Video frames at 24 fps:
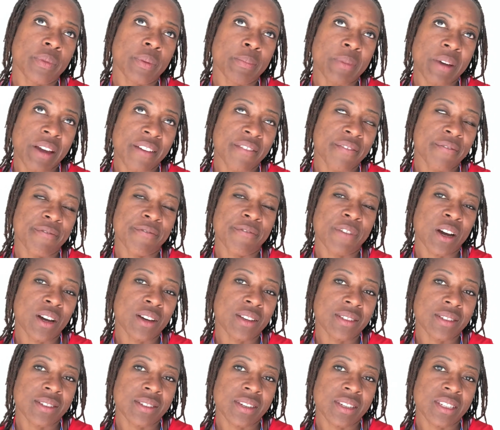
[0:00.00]
my
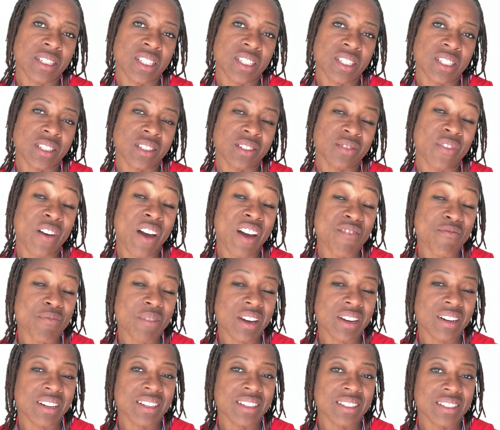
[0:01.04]
fastest 5
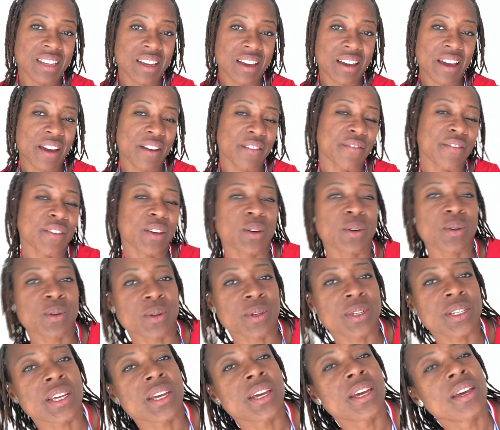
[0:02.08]
mile is at
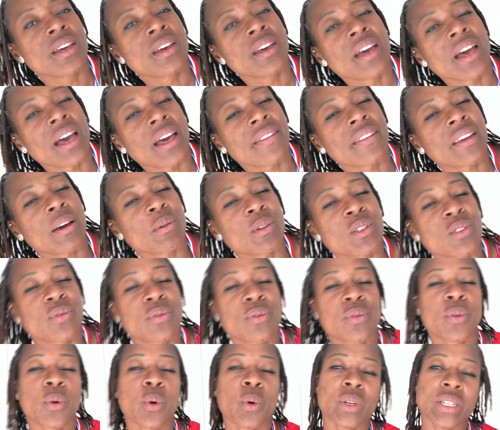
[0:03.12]
Hatfield, and that was
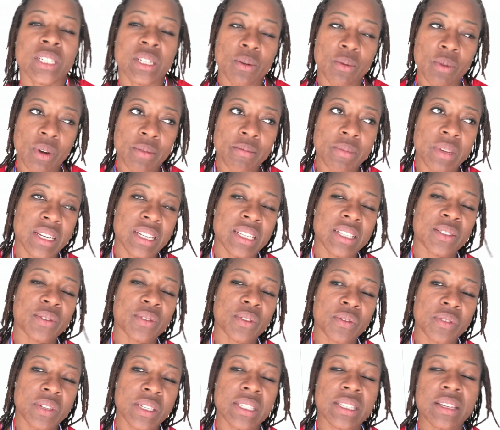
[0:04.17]

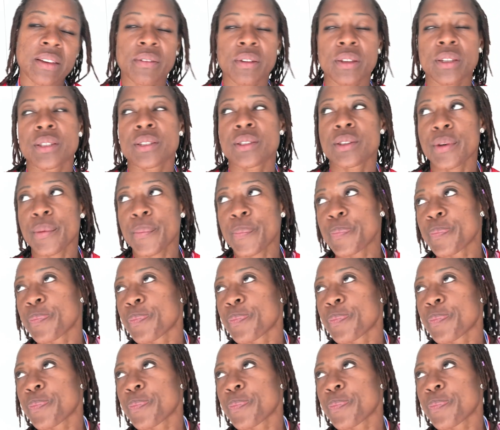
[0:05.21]
41:57. So,